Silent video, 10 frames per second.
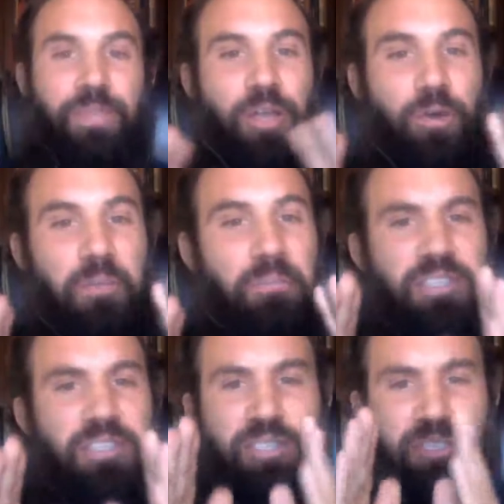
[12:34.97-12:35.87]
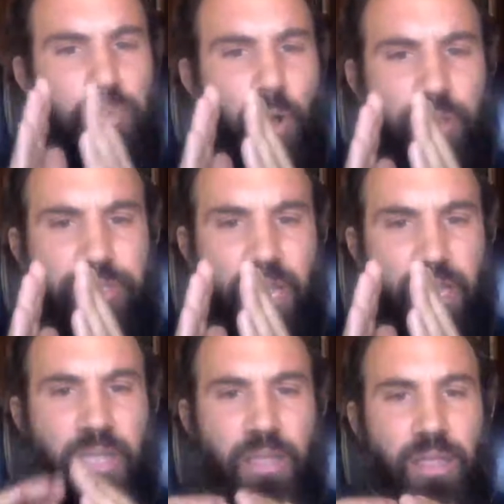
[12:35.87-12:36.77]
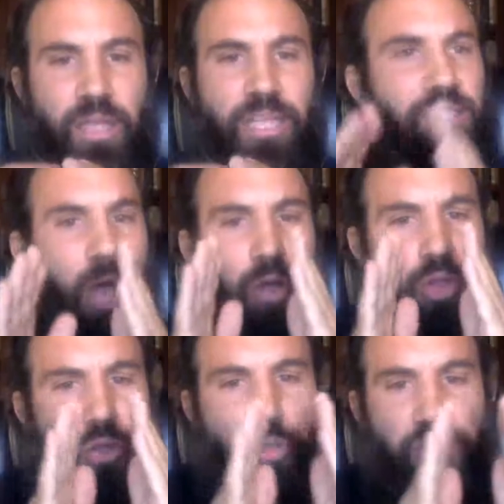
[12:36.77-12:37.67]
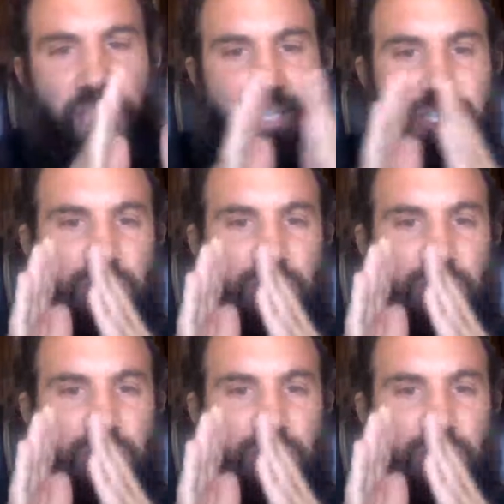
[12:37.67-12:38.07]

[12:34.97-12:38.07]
So it's a small study. It's a little niche,